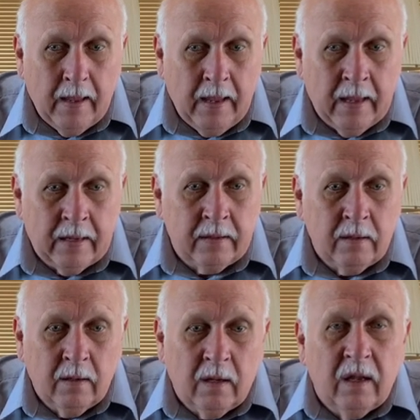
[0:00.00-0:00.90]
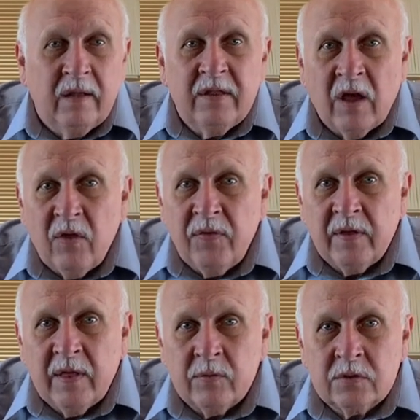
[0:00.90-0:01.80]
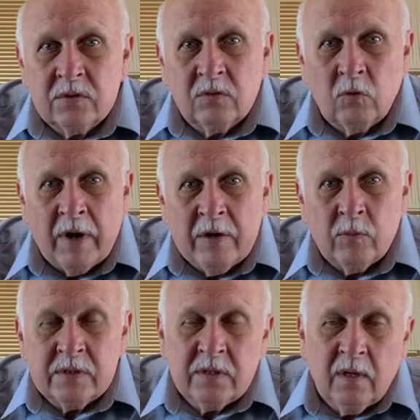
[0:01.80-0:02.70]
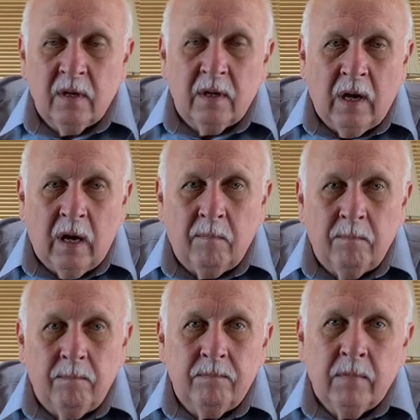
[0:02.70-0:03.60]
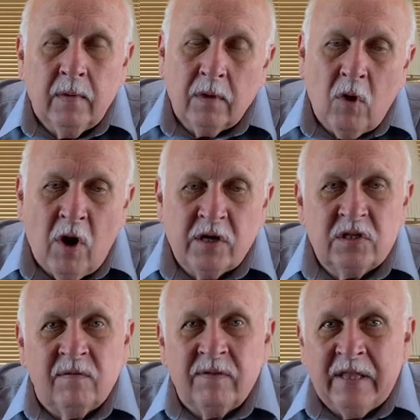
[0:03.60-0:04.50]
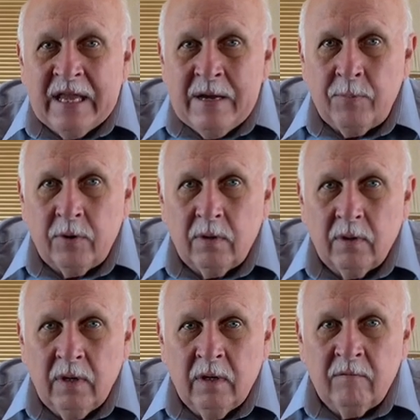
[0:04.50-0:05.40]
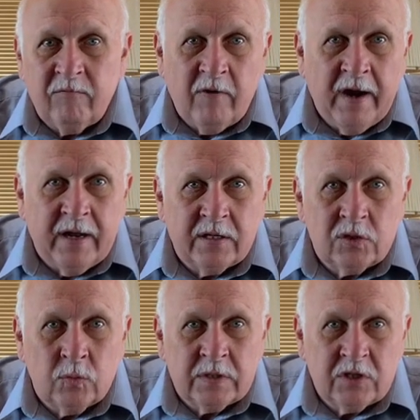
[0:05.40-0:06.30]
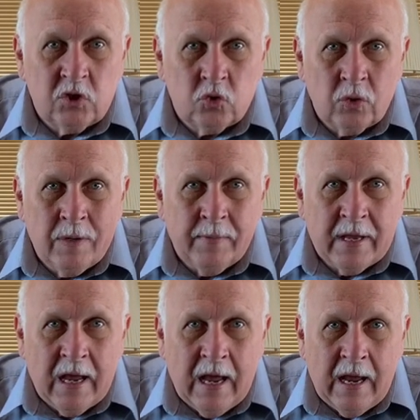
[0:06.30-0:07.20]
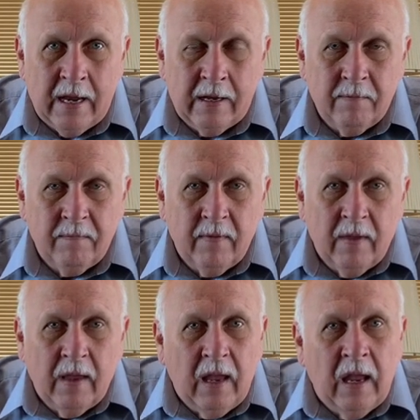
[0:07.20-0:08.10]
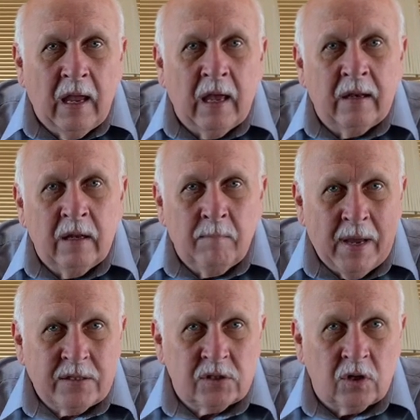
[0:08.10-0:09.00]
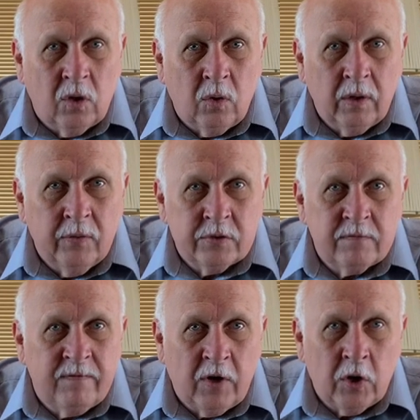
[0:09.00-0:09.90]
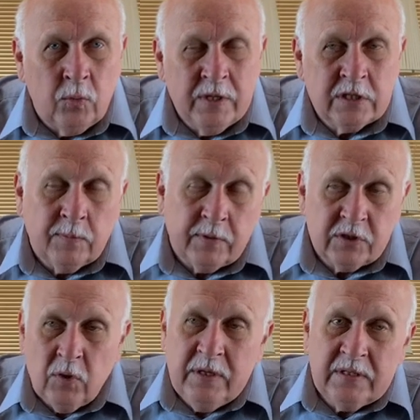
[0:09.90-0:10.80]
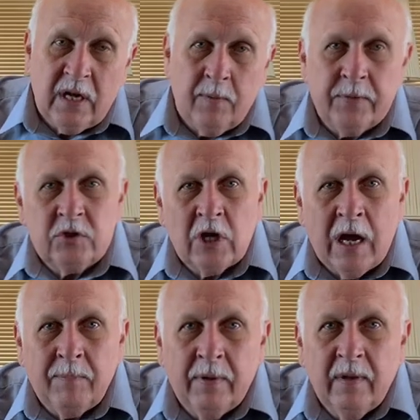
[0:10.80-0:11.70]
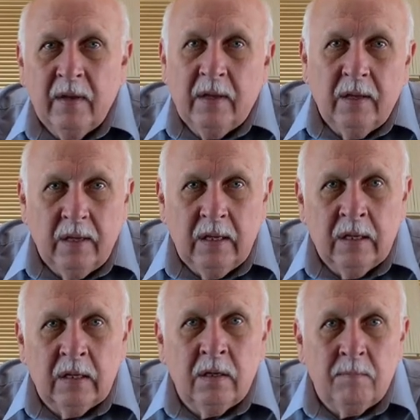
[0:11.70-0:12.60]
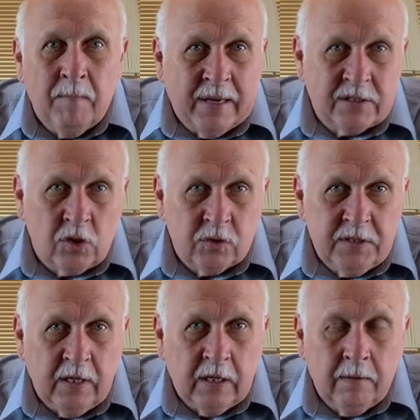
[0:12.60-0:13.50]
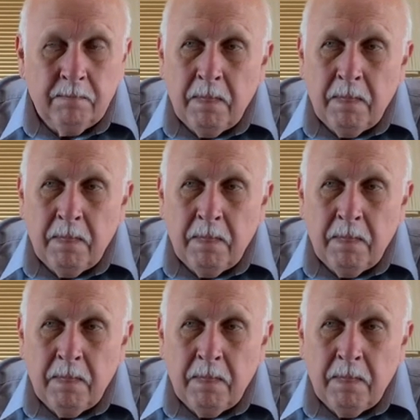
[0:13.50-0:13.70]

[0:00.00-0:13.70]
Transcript: And the other thing that was great was cost of labor in France was extremely high. And in Mexico, it was very reasonable. So he set up a shop in Mexico City.